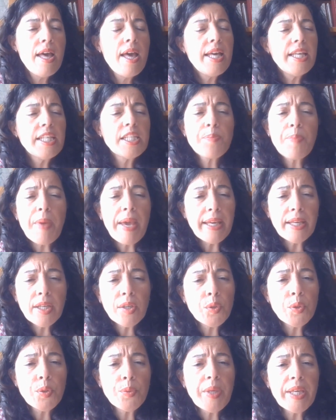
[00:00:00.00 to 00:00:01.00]
Spain
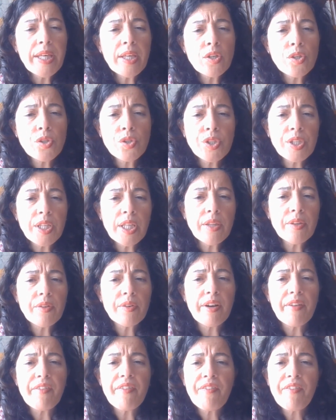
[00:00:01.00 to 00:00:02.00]
could be
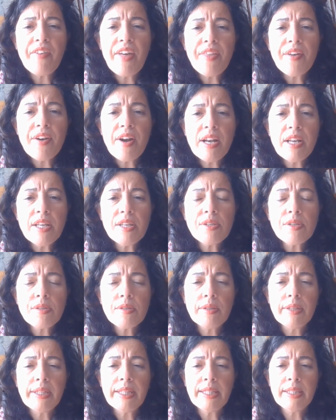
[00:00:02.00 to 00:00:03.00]
considered a
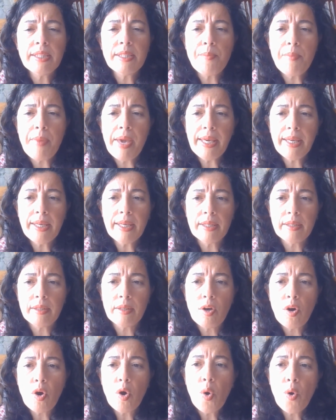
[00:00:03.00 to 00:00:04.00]
federalism in the making
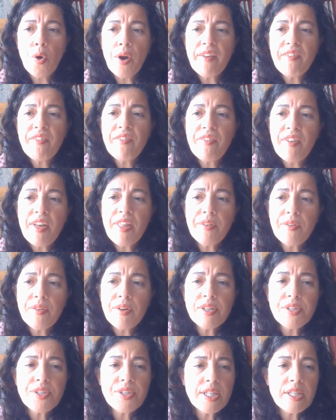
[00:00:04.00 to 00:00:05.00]
or a
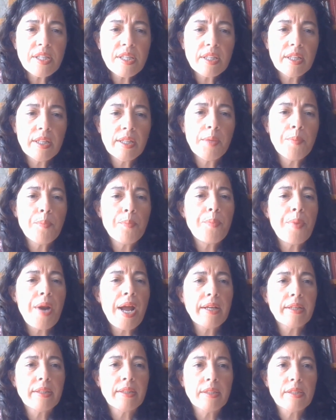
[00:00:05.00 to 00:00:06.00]
federal system in
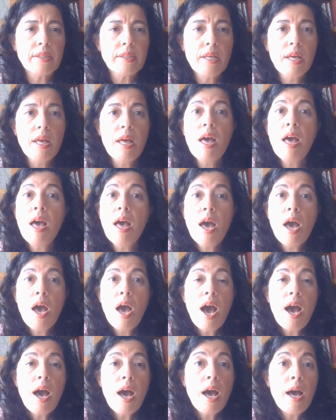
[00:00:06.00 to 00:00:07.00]
practice,
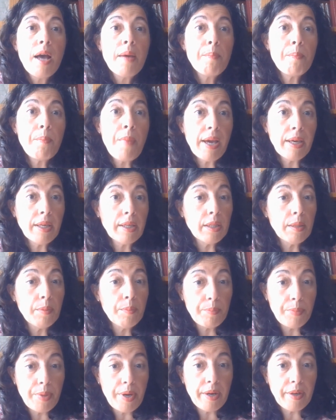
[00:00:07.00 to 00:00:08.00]
Michael
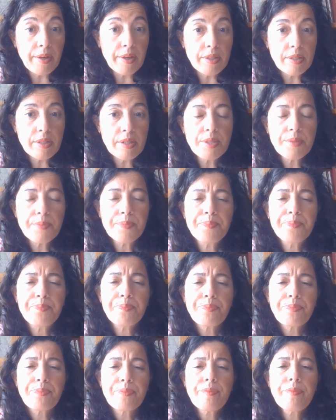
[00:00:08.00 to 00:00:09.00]
Vargas,
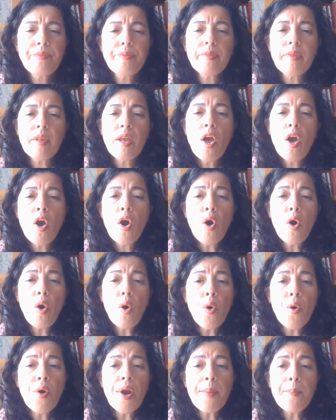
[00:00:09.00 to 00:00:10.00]

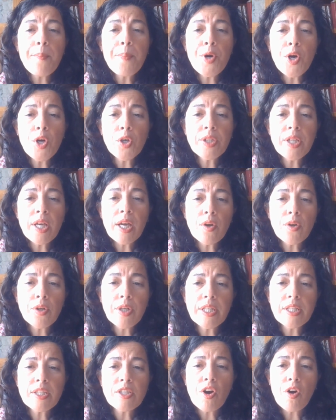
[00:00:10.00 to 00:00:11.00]
or a
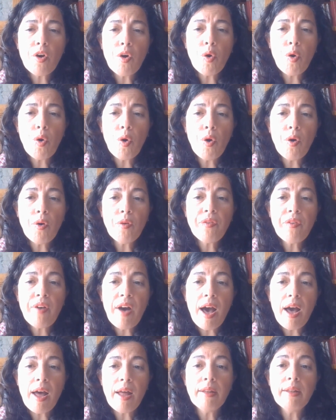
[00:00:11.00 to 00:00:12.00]
protagonist of
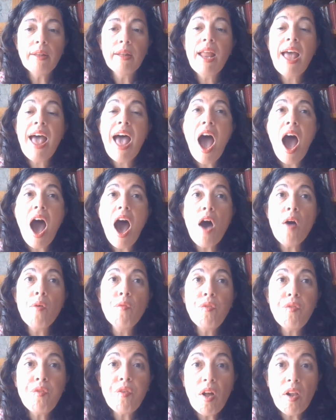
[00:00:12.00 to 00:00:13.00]
an
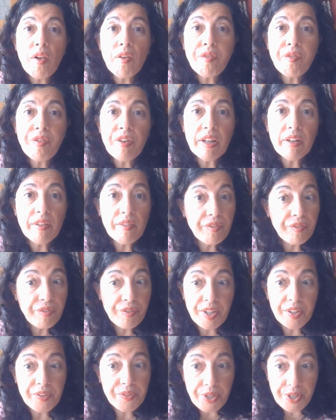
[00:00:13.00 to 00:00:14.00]
unfulfilled
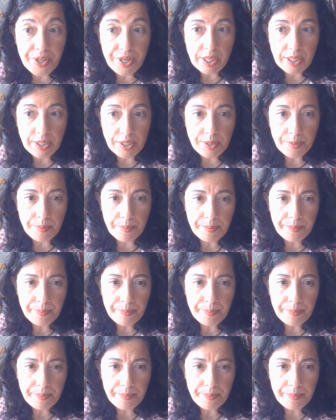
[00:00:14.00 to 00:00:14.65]
federalism.